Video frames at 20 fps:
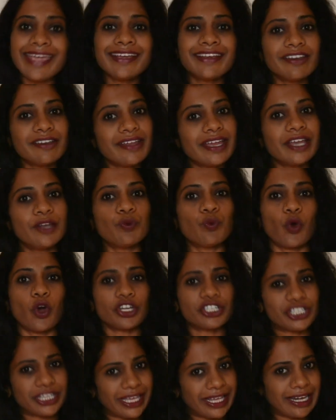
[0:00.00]
I create
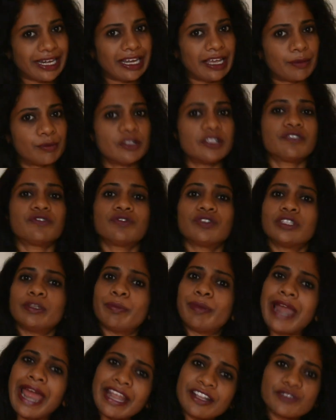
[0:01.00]
wash care labels for
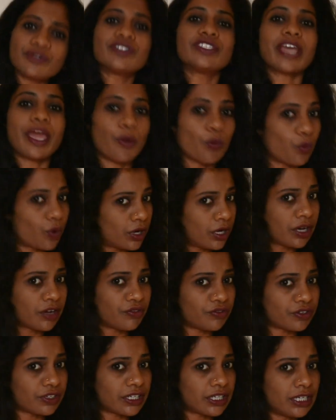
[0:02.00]
the brands which I
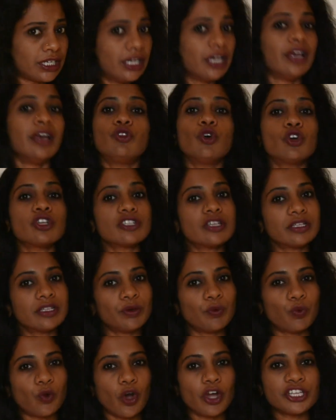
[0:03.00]
work for. Those
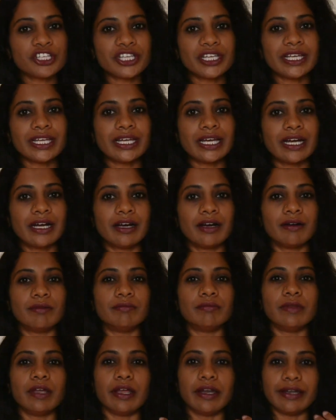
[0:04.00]
are the washing
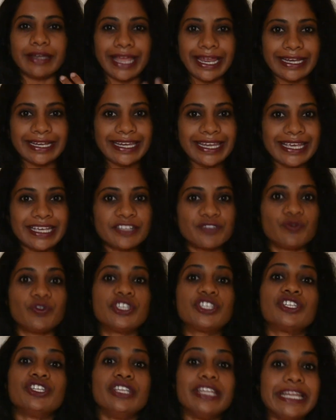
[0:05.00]
techniques
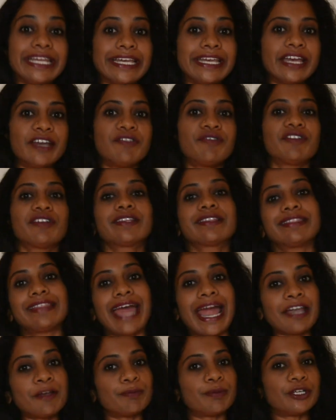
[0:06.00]
which needed for
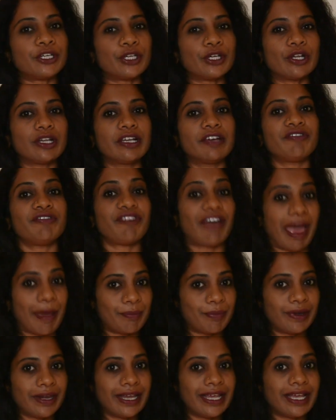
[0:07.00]
that particular
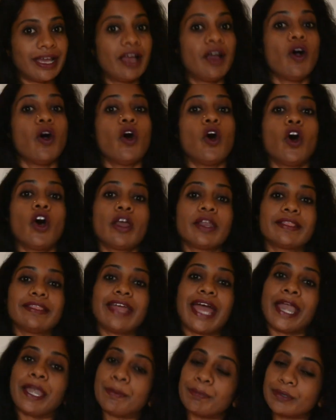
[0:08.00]
fabric or
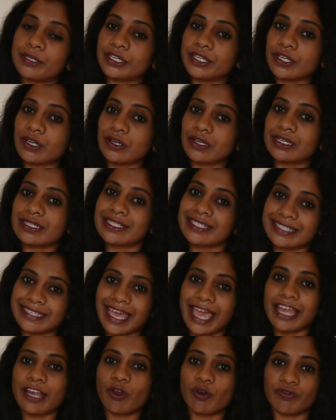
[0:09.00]
that particular
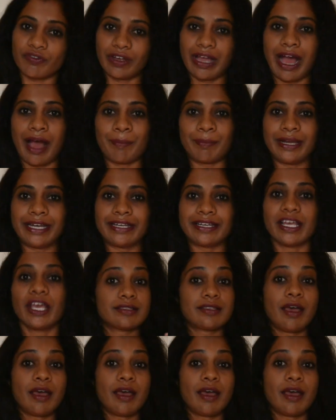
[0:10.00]
style of garment.